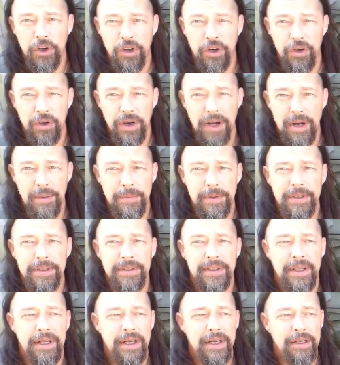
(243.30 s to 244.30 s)
look her up.
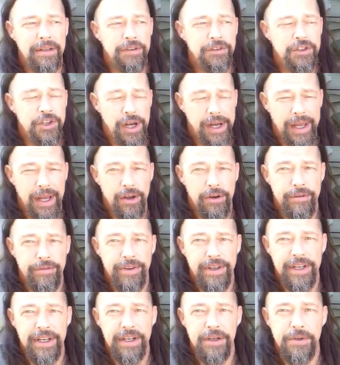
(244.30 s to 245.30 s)
Check out her
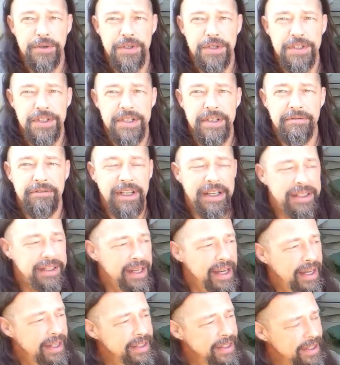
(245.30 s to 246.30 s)
videos and stuff like
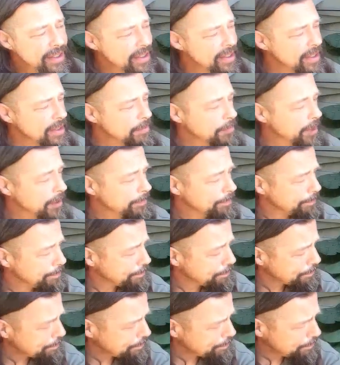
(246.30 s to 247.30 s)
that. But
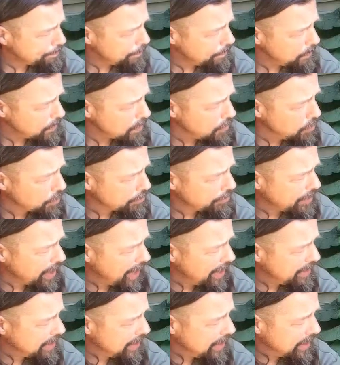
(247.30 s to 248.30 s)
you'll
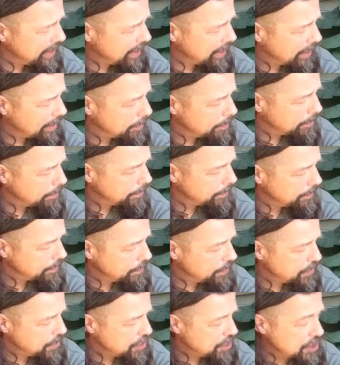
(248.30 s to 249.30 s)
find that
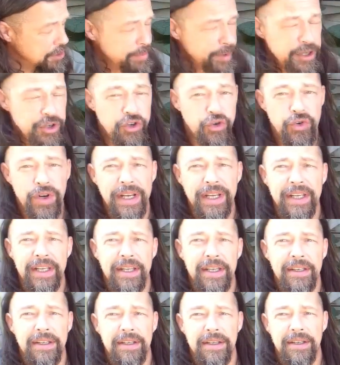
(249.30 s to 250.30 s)
she's been
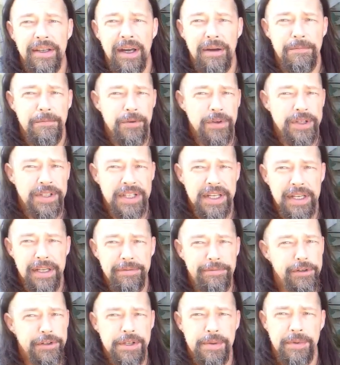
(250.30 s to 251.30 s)
drinking comfrey
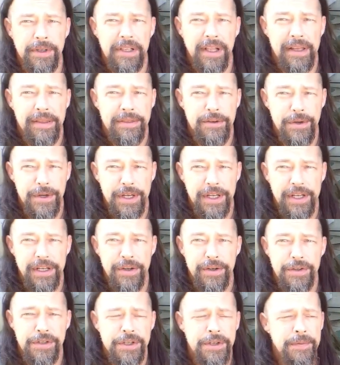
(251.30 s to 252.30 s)
tea for something like 30
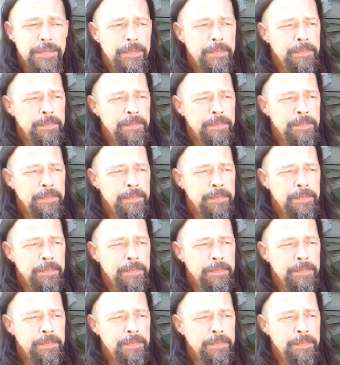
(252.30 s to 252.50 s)
years,